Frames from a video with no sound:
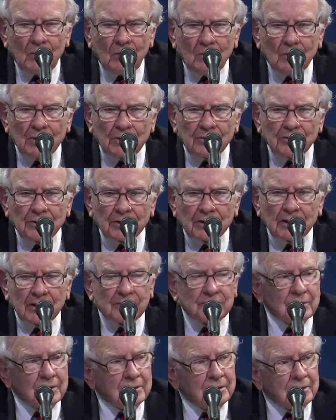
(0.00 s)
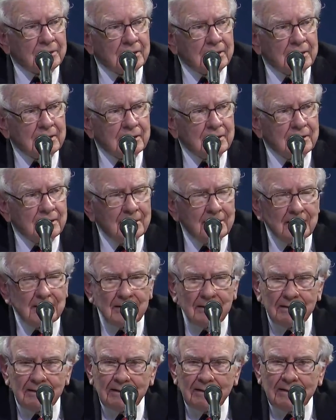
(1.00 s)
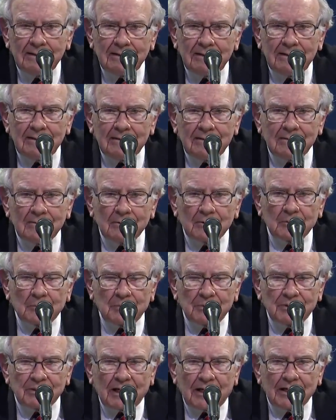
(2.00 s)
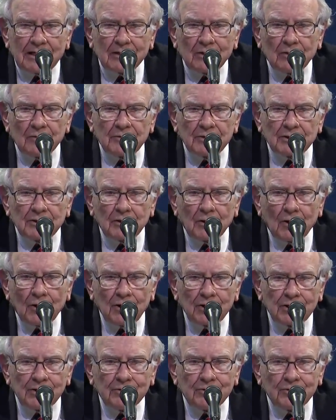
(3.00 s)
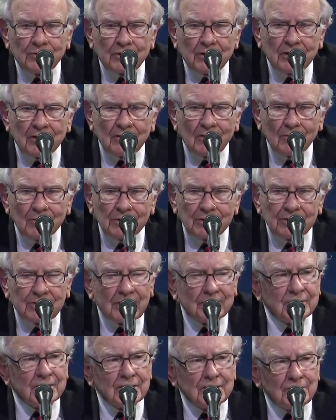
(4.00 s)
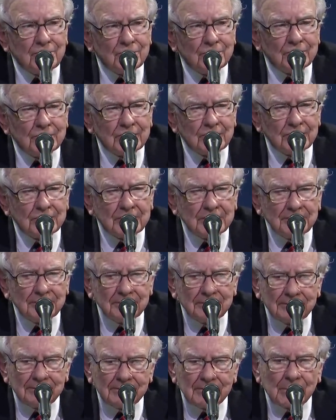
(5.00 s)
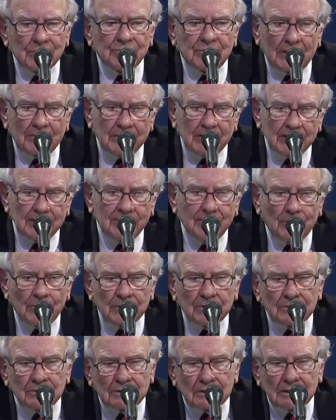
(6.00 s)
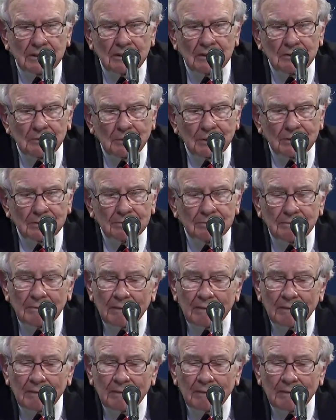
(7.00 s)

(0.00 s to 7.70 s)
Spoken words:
whether the country that he was presiding over could long endure. Only 72 years, or 74 years at Gettysburg,